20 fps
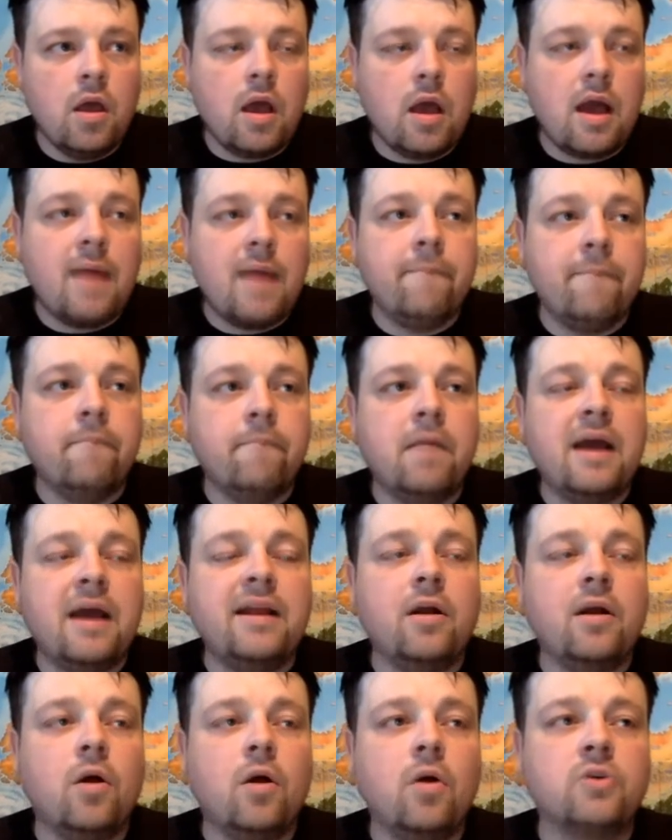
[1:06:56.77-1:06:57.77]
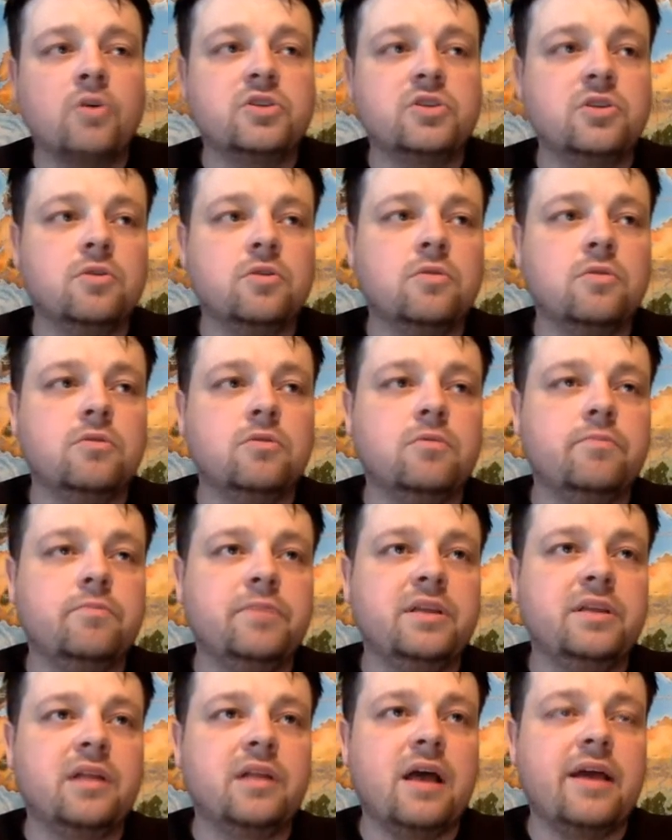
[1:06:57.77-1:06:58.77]
I might also
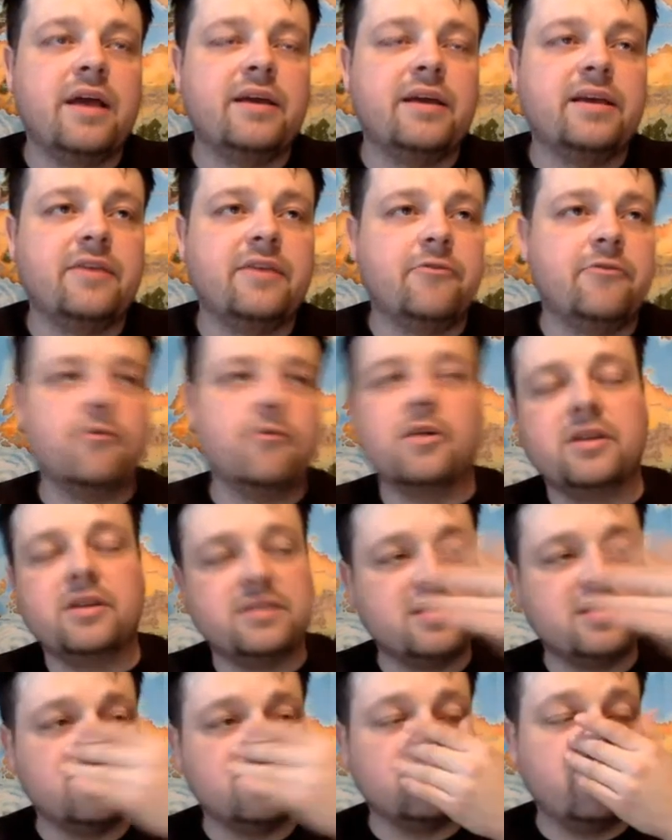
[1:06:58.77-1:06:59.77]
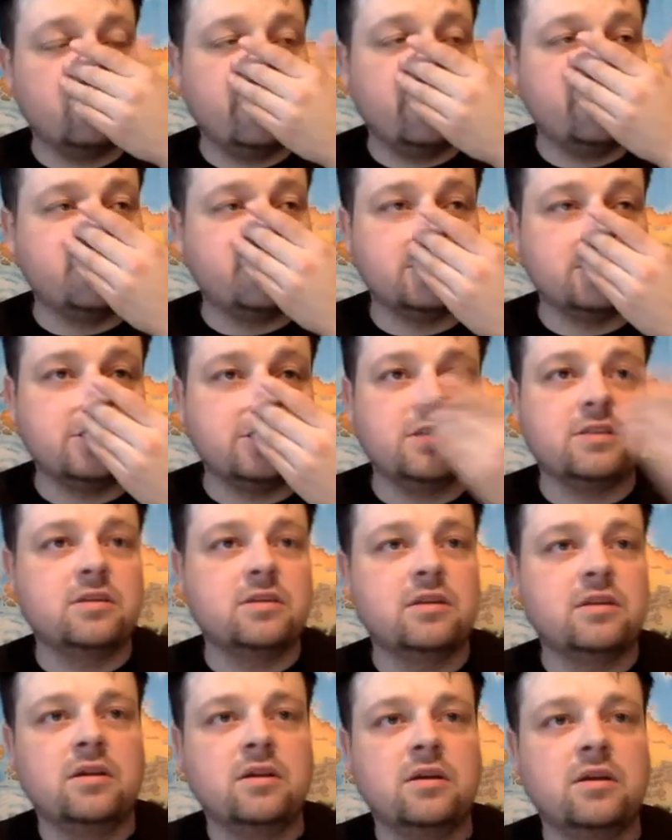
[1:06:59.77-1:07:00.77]
be like, if we're in a situation
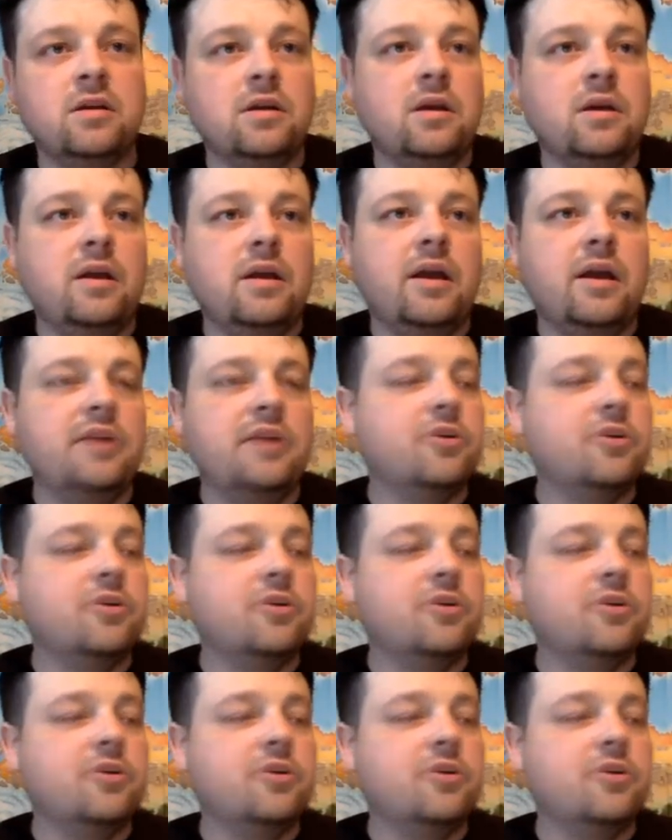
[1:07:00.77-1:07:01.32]
and you're